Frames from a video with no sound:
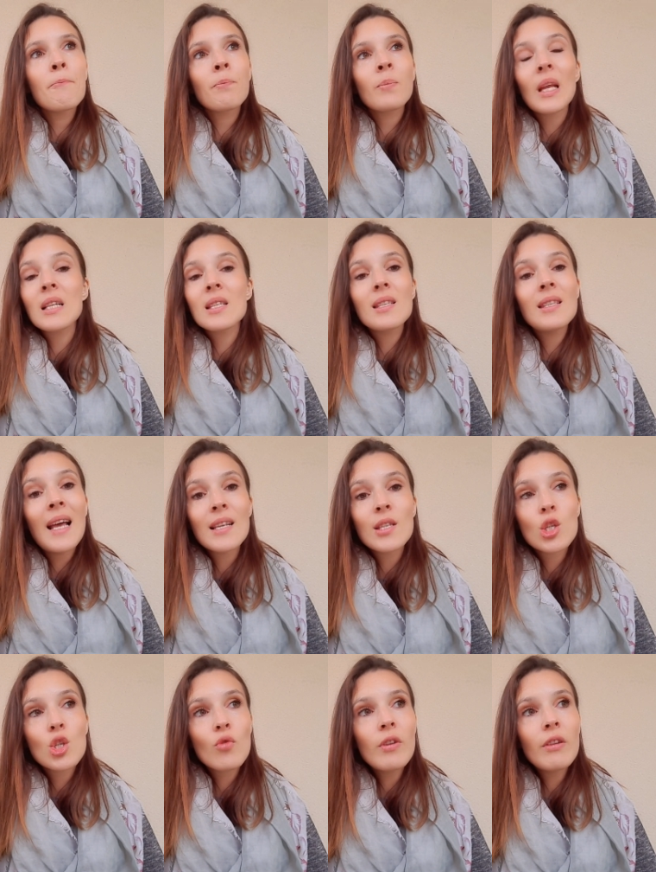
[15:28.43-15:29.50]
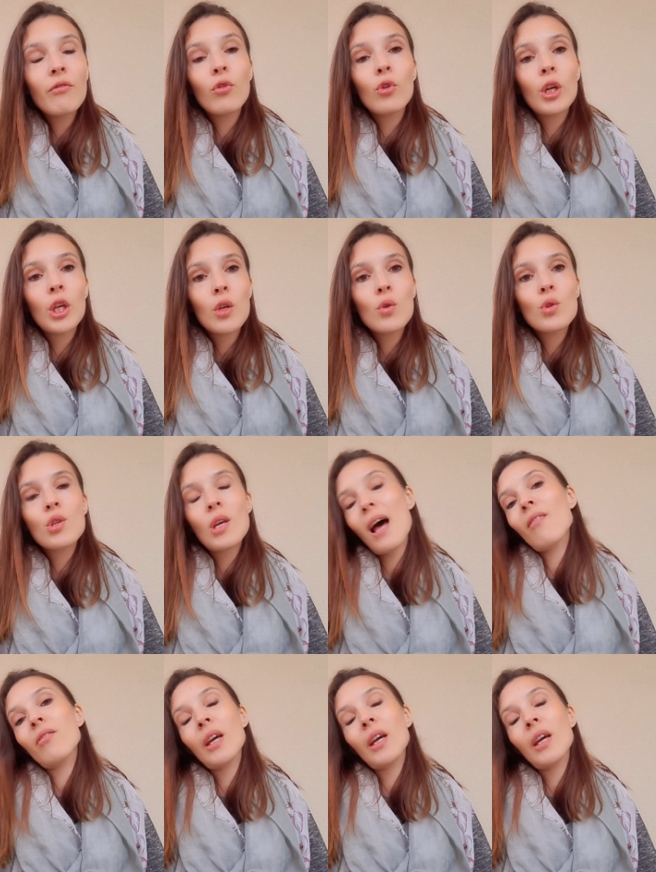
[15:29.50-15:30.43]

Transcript: it's necessary for you to have